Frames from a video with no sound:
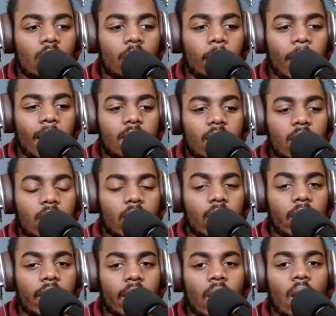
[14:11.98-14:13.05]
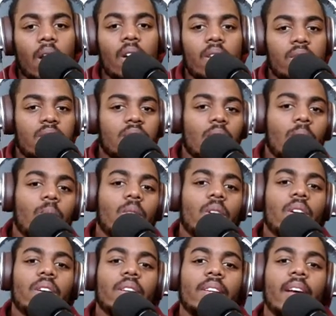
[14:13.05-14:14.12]
basically encourage
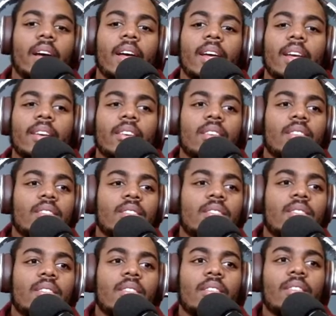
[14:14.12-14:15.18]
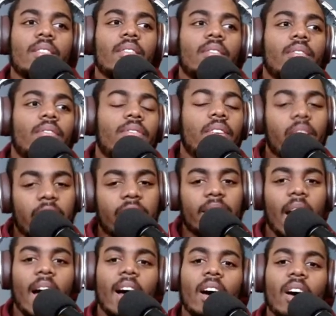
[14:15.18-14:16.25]
someone that is feeling
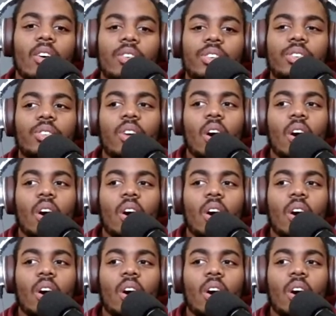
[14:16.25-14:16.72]
down. You